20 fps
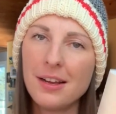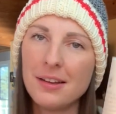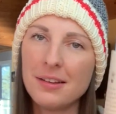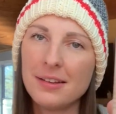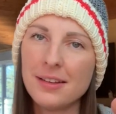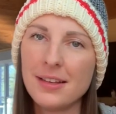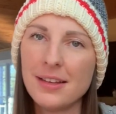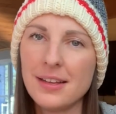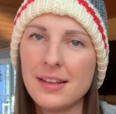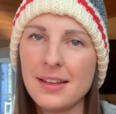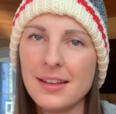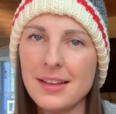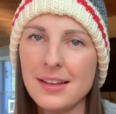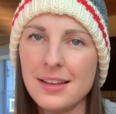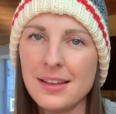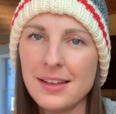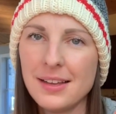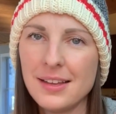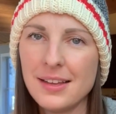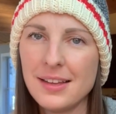
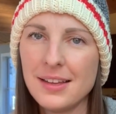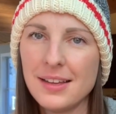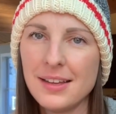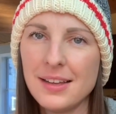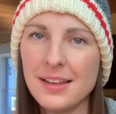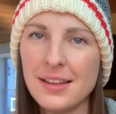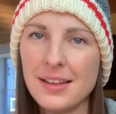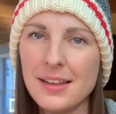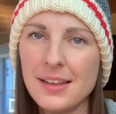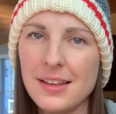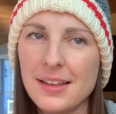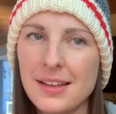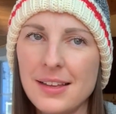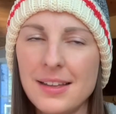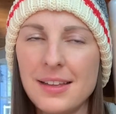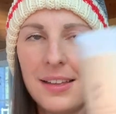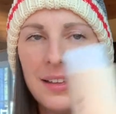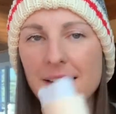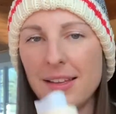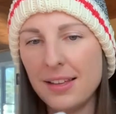
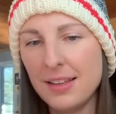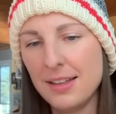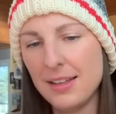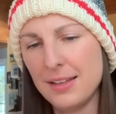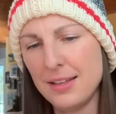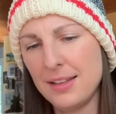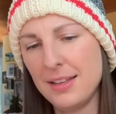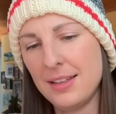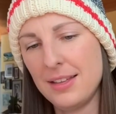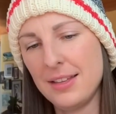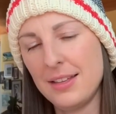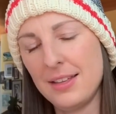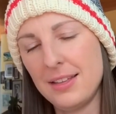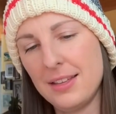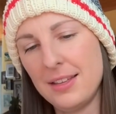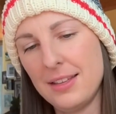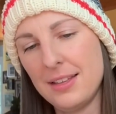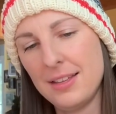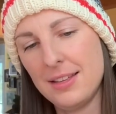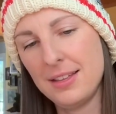
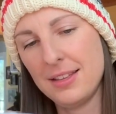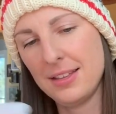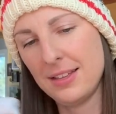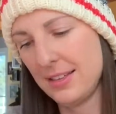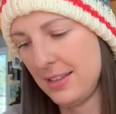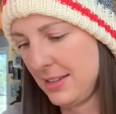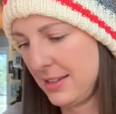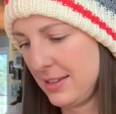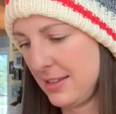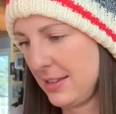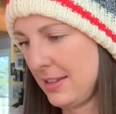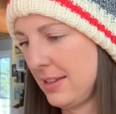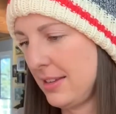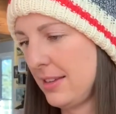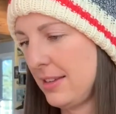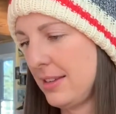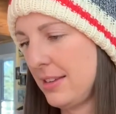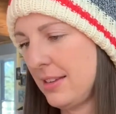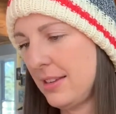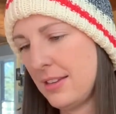
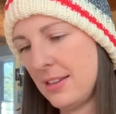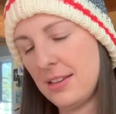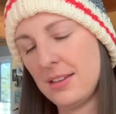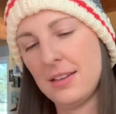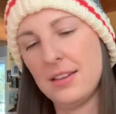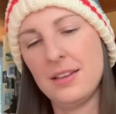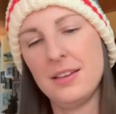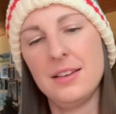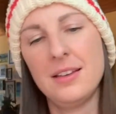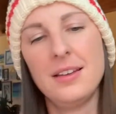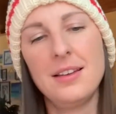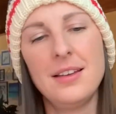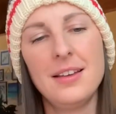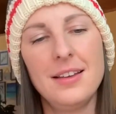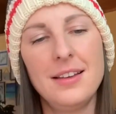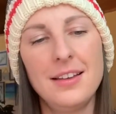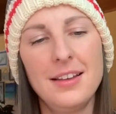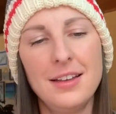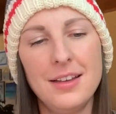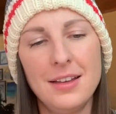No one is speaking in this clip.